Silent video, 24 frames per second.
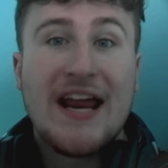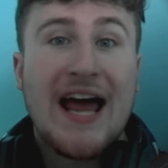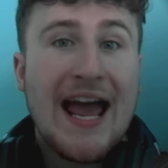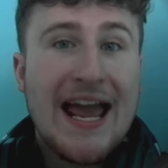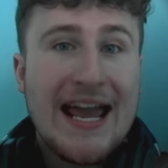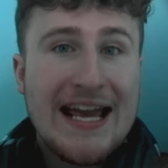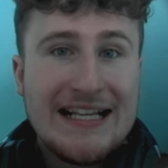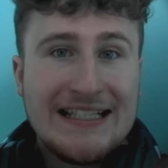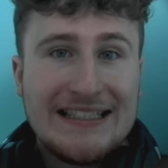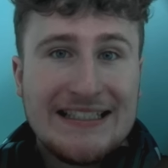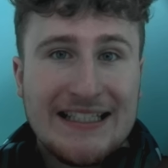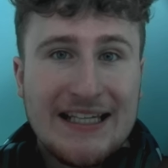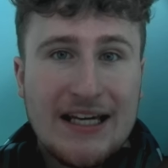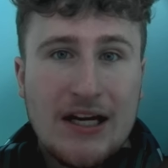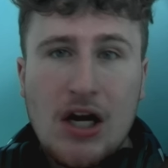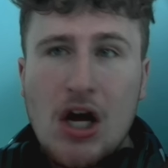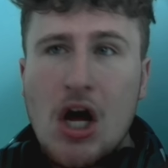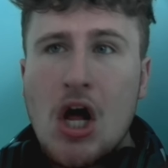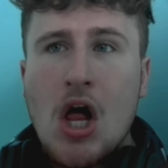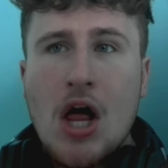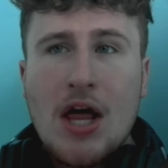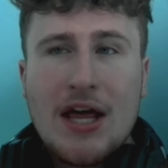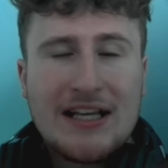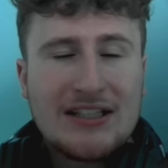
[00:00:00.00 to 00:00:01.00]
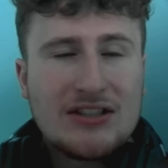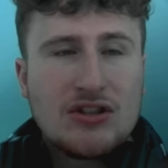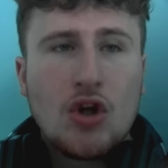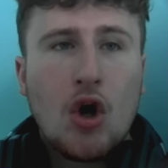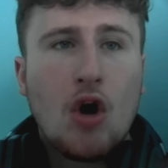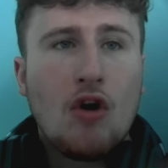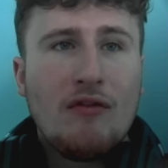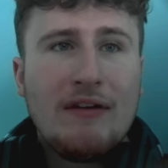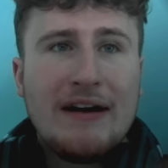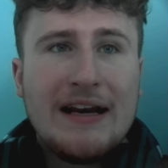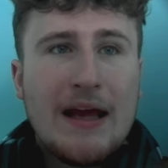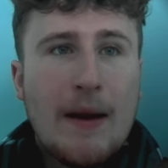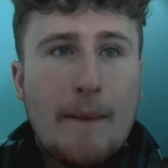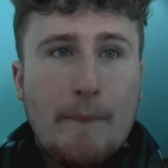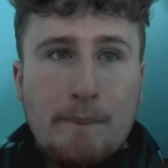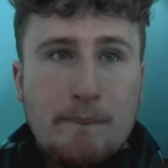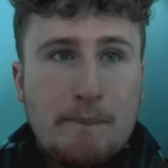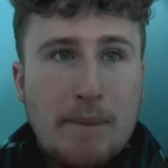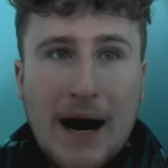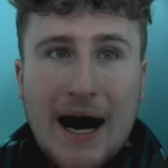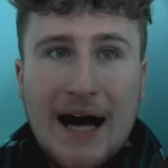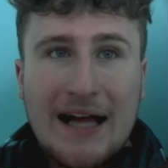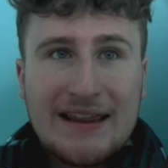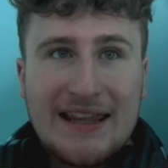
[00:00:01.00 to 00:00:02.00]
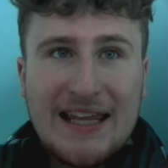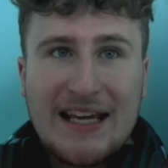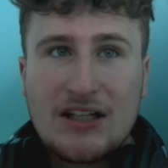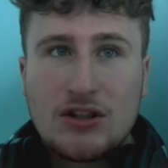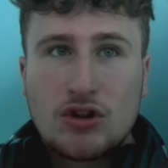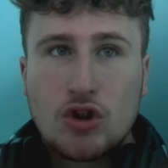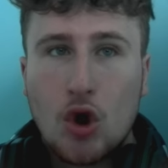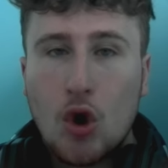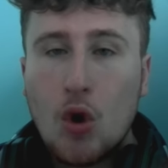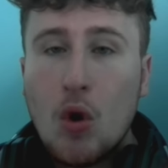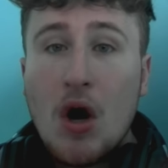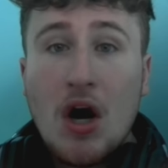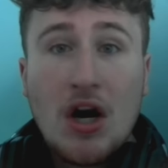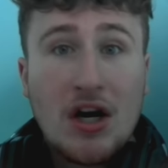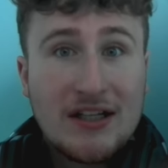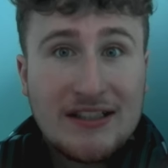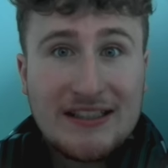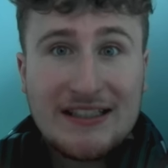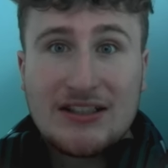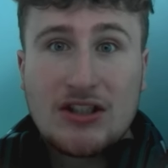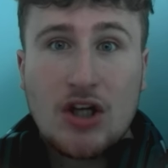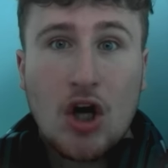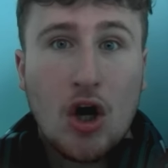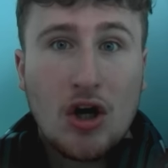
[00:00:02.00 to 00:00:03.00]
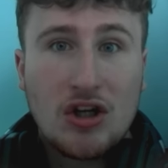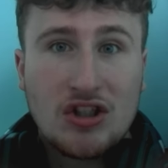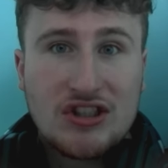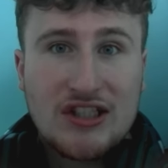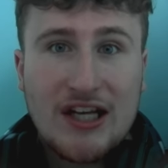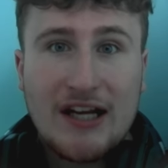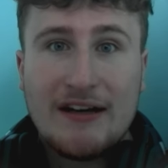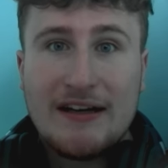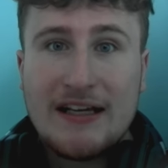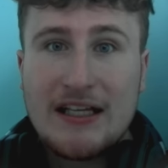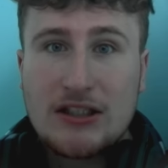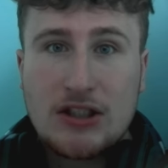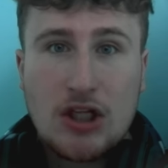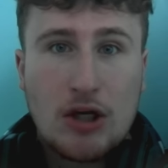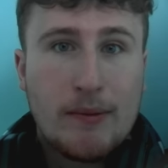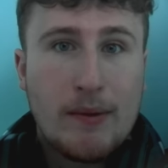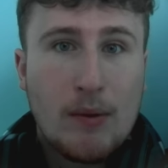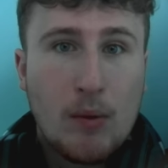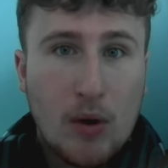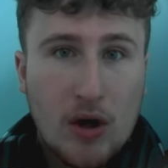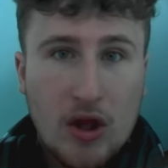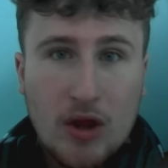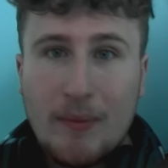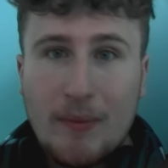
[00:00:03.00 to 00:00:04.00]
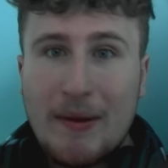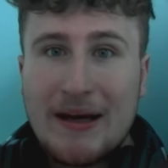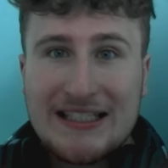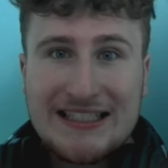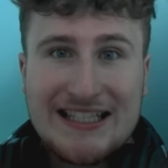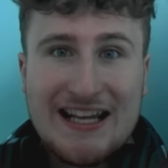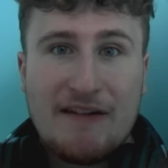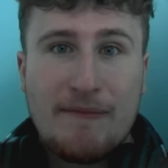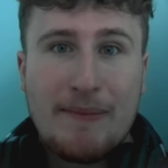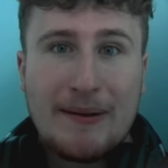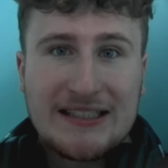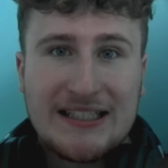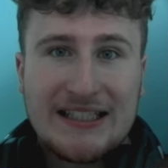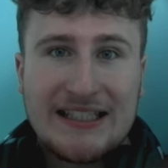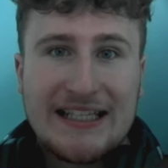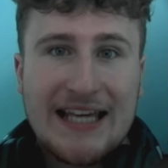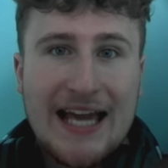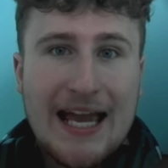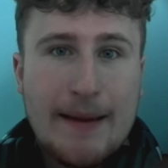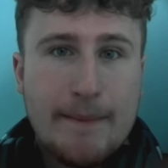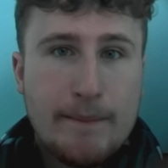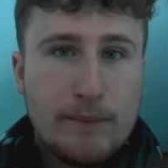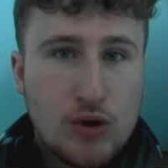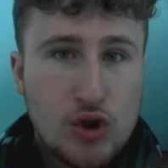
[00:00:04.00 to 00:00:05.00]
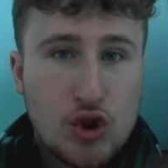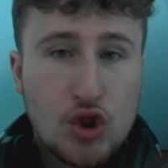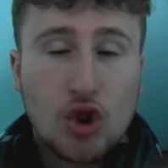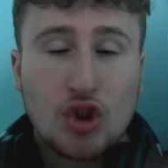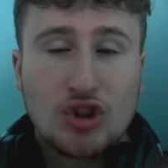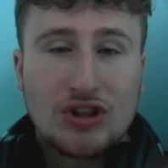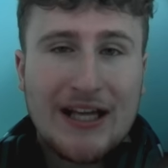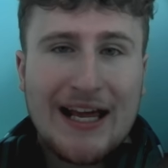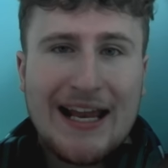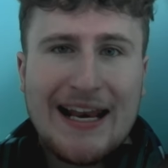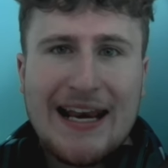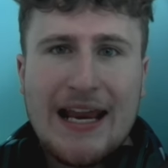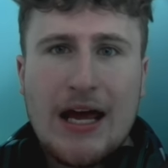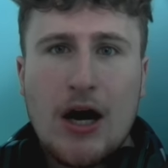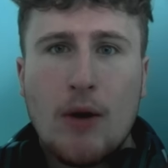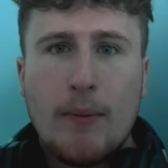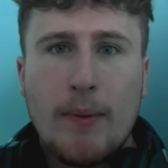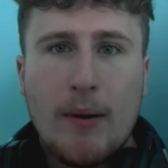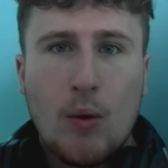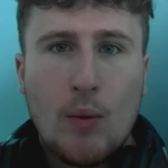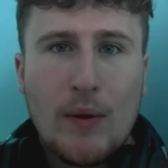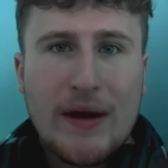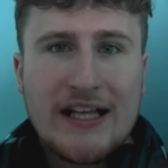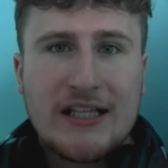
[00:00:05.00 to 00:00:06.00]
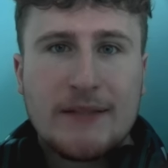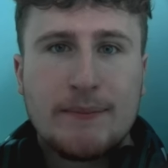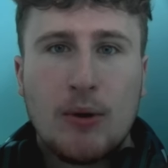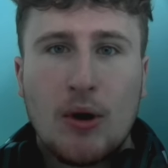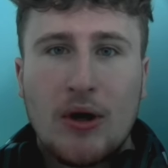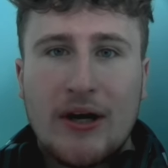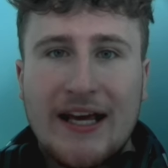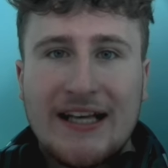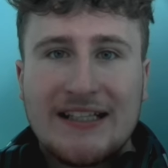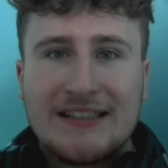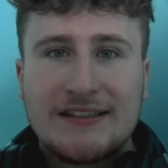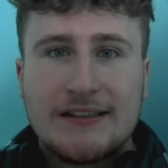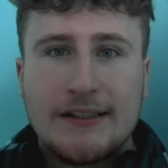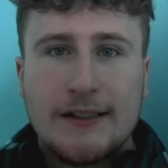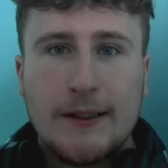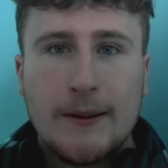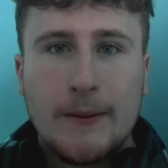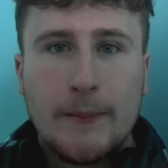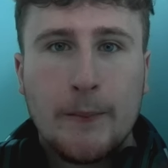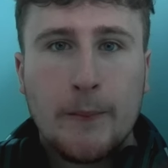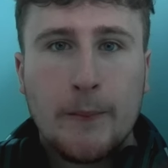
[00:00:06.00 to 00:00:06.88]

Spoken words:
A tier. It's not really a bad thing at all, because this card generally is going to be one of the best left backs in the game. Just a little bit weak to put in S tier.